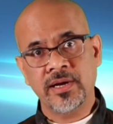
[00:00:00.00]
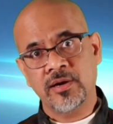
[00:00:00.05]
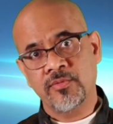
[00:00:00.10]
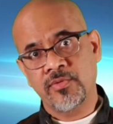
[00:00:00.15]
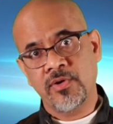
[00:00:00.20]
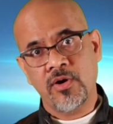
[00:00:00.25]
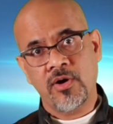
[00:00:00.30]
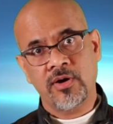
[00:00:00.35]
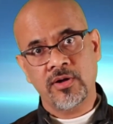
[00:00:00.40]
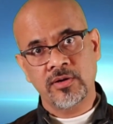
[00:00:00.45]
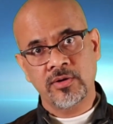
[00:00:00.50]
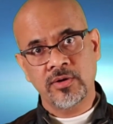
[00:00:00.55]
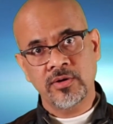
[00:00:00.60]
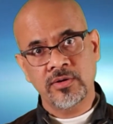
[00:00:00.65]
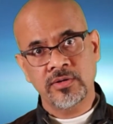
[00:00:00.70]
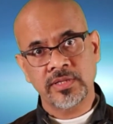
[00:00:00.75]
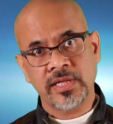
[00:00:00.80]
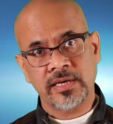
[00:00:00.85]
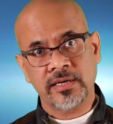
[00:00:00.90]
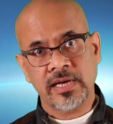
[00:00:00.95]
and we all
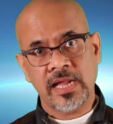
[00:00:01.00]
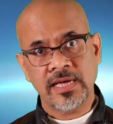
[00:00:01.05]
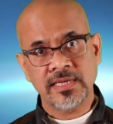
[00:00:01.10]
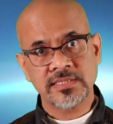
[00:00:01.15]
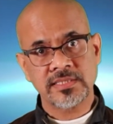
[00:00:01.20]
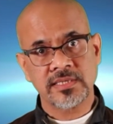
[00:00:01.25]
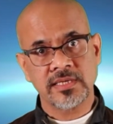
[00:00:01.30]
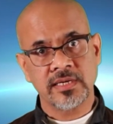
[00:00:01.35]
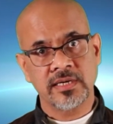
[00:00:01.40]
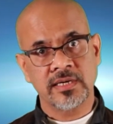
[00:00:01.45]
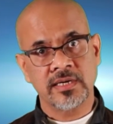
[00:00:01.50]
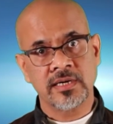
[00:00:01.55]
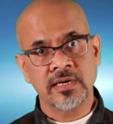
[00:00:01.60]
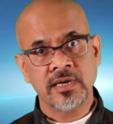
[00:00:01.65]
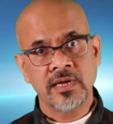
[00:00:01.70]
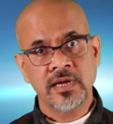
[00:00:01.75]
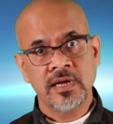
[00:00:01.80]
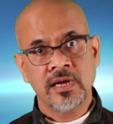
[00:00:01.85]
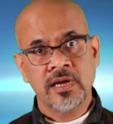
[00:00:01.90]
know that last year